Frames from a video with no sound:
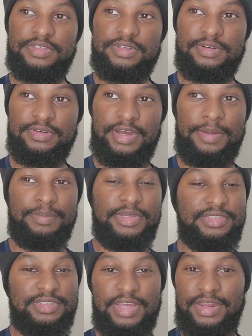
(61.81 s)
so I
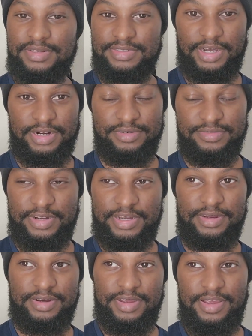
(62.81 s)
missed that entire
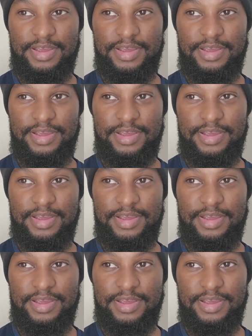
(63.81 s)
fight,